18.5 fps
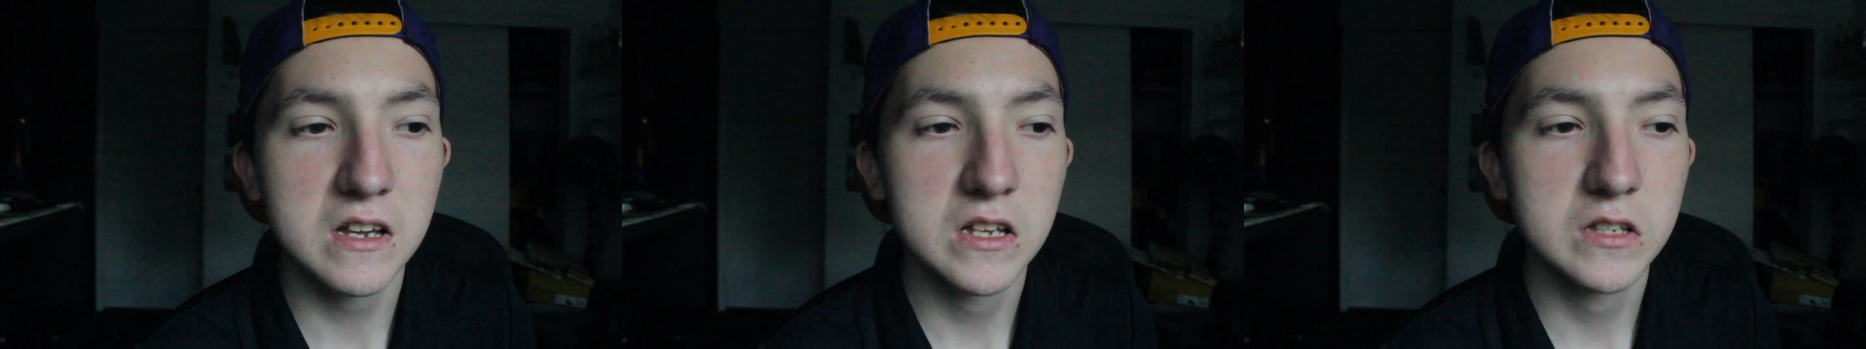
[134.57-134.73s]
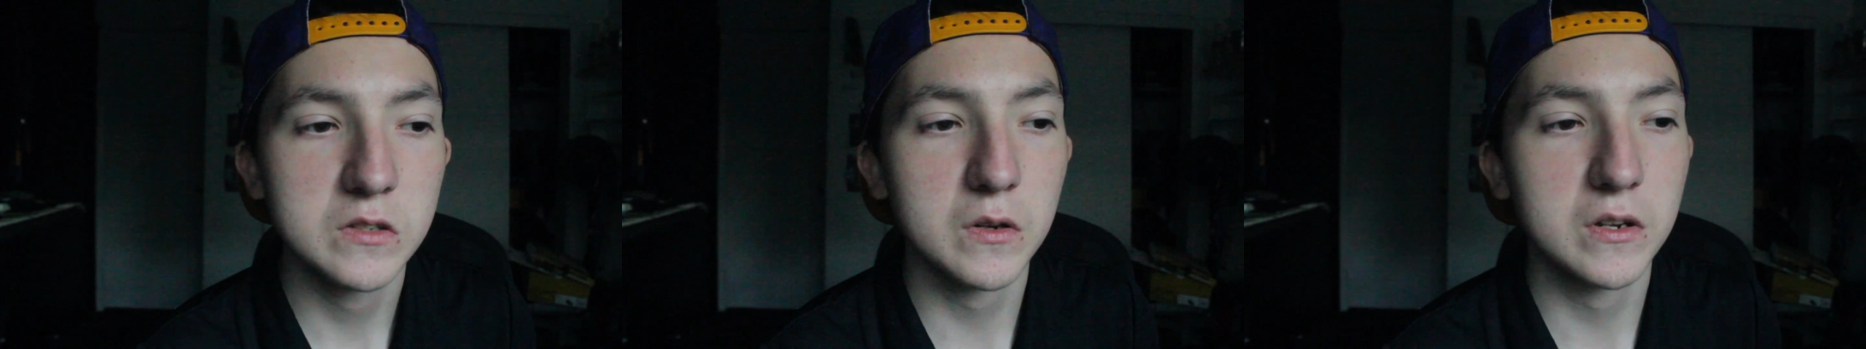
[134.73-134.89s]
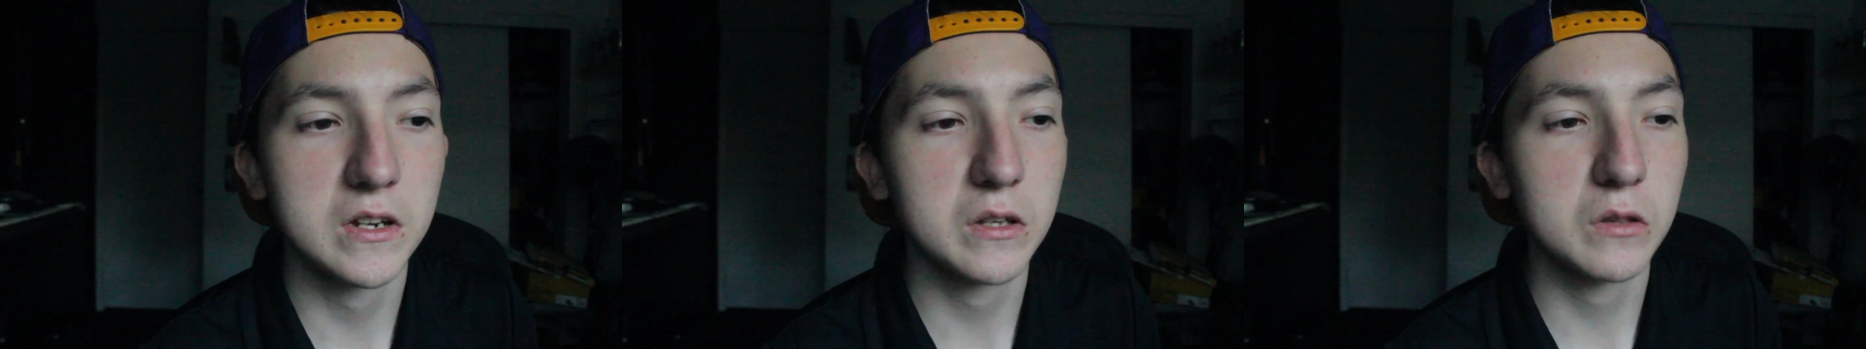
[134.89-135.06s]

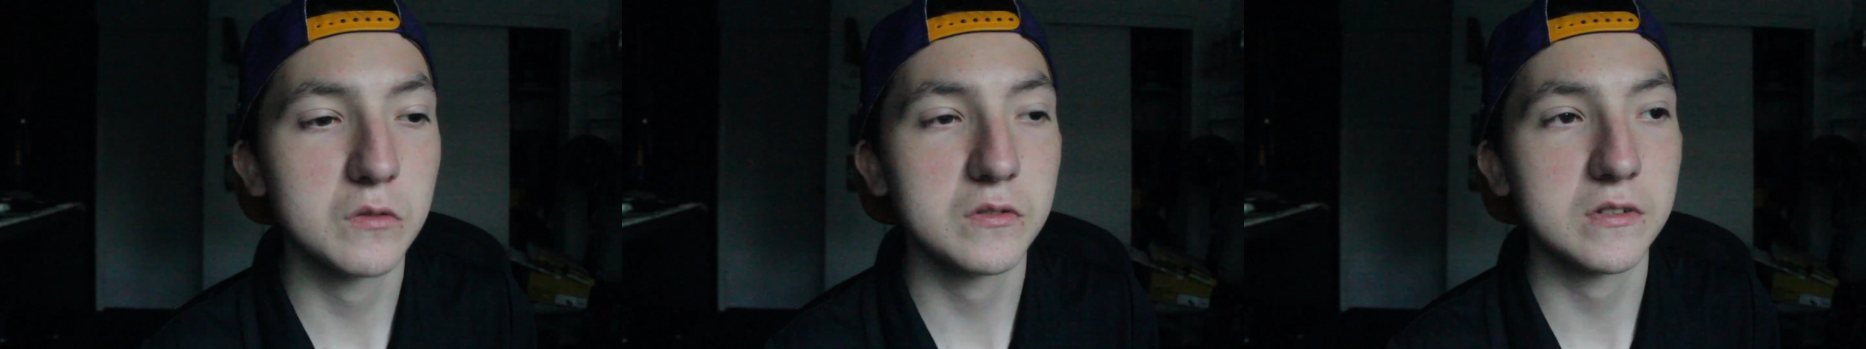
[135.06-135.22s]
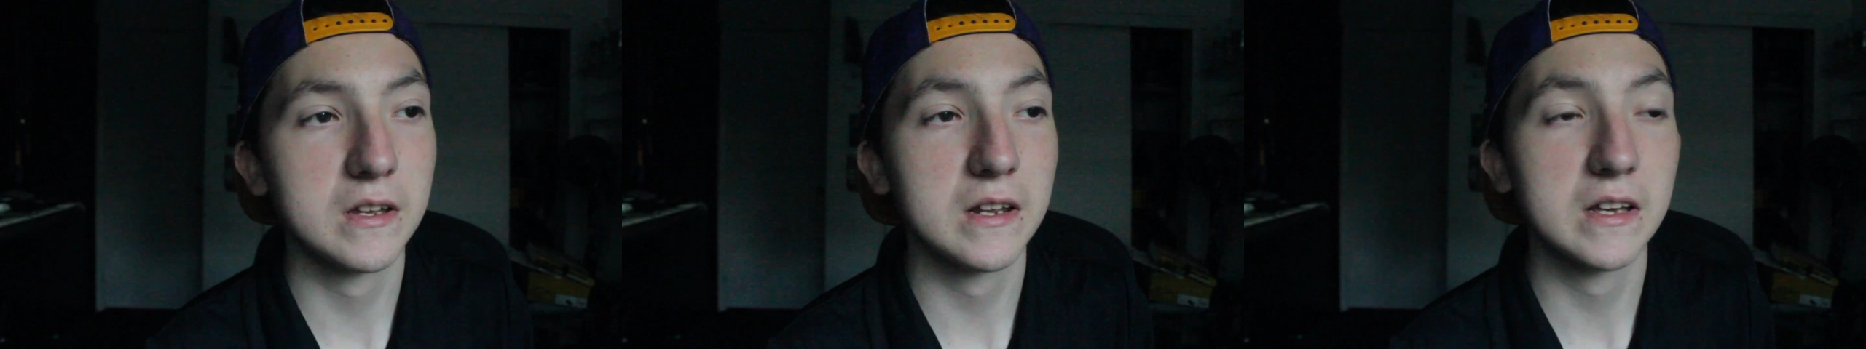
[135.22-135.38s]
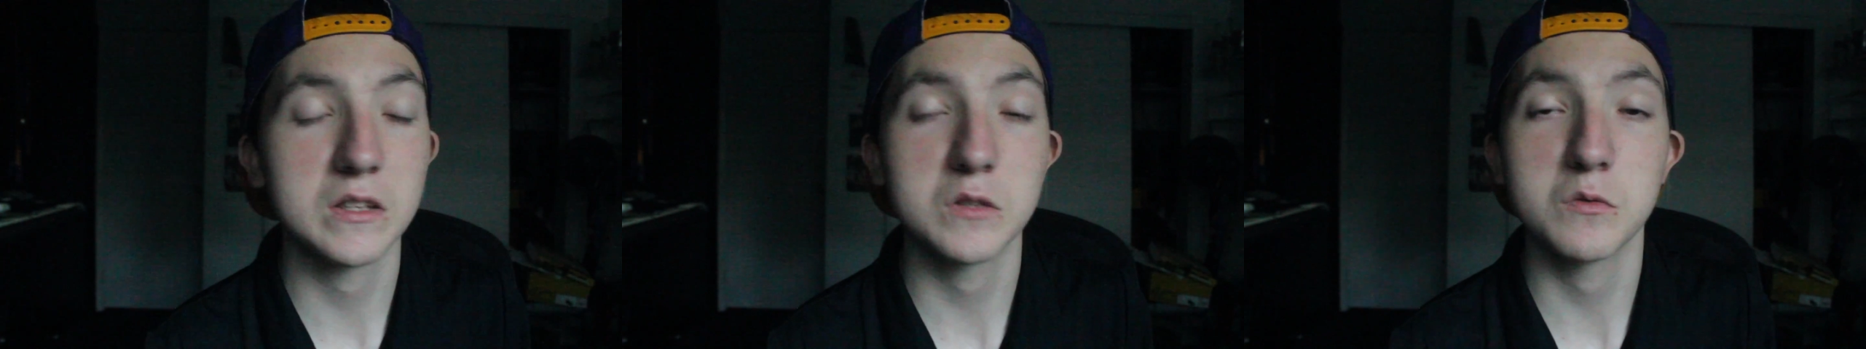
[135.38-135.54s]
so I can get those
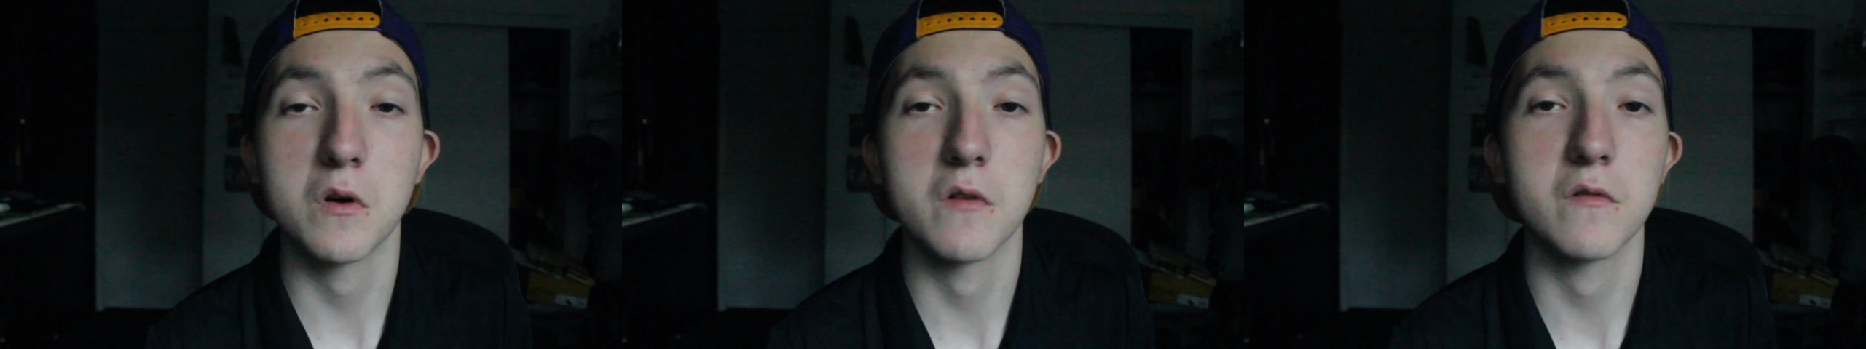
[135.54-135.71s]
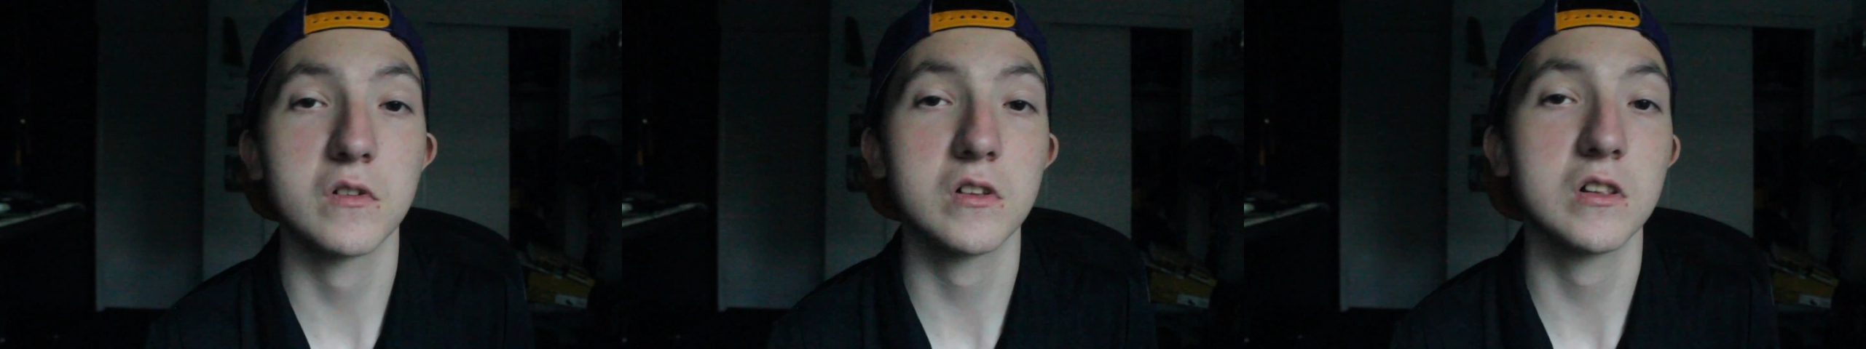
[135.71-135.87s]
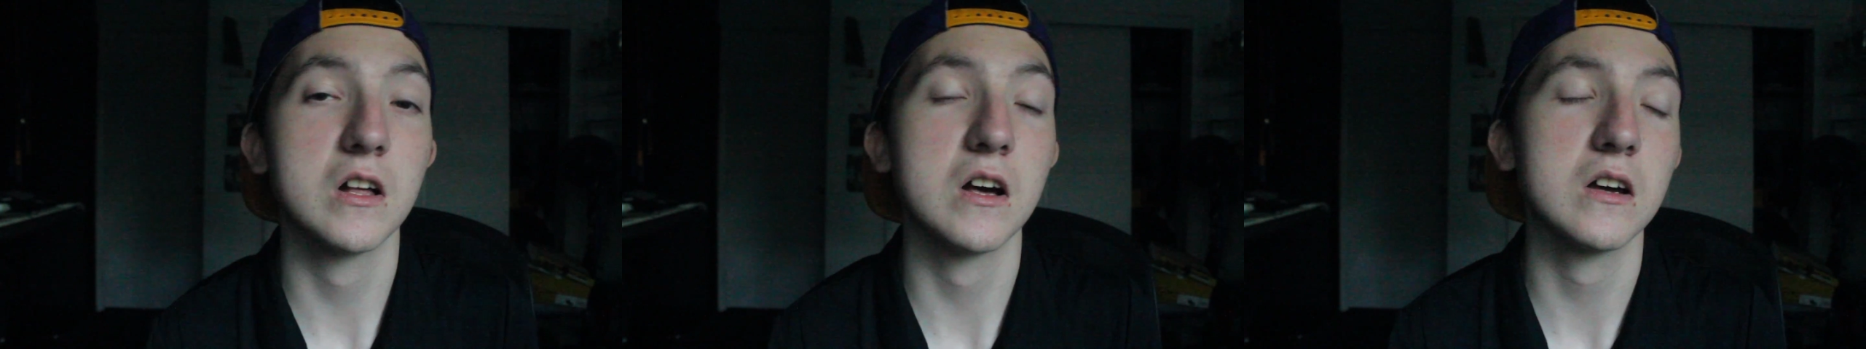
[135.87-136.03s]
out at 12
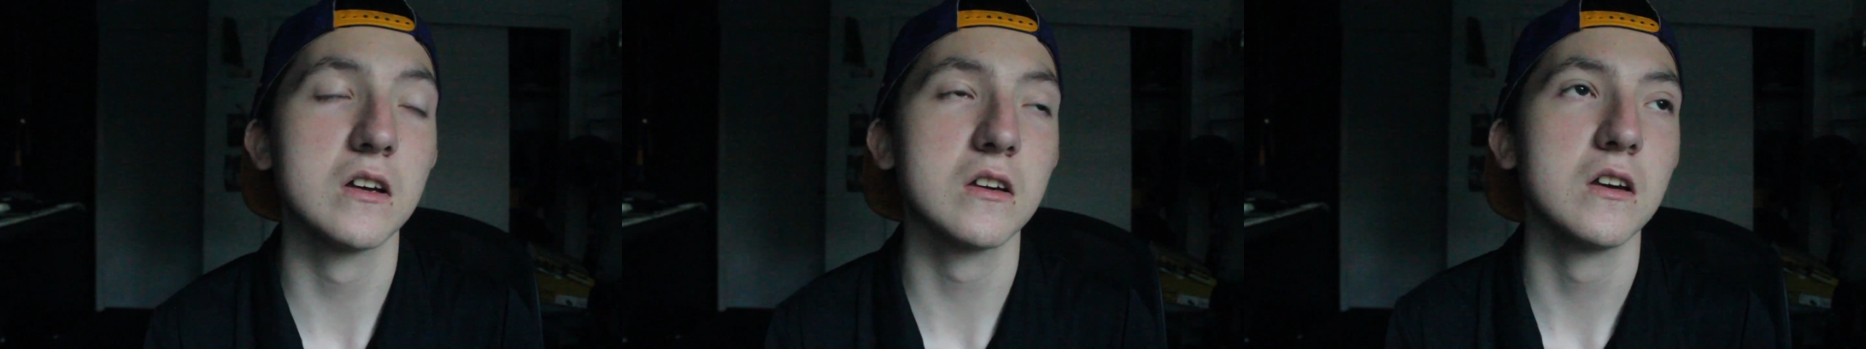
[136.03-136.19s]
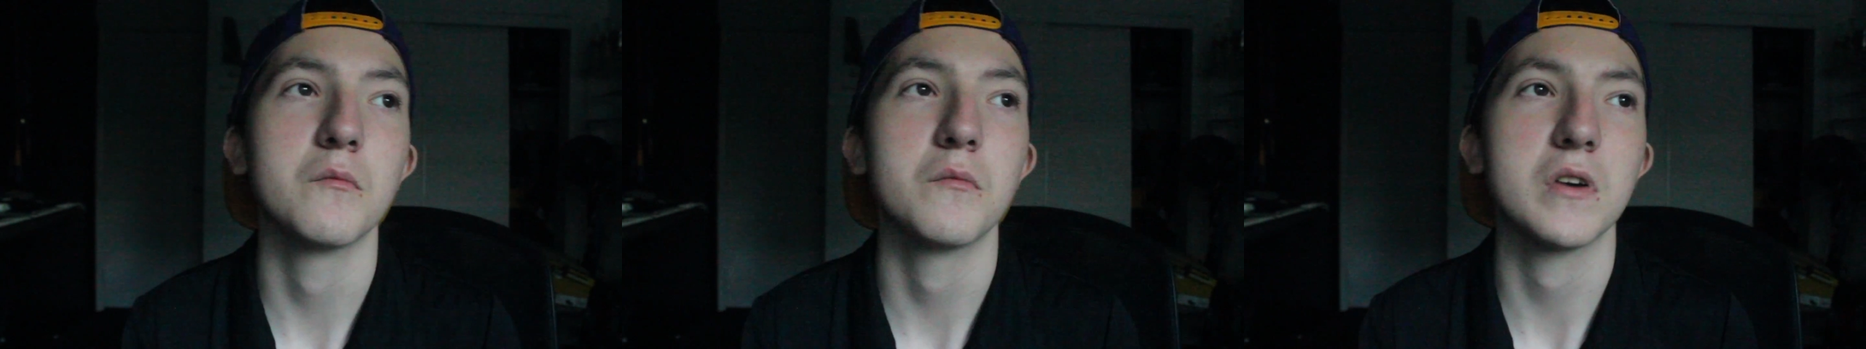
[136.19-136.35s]
o'clock.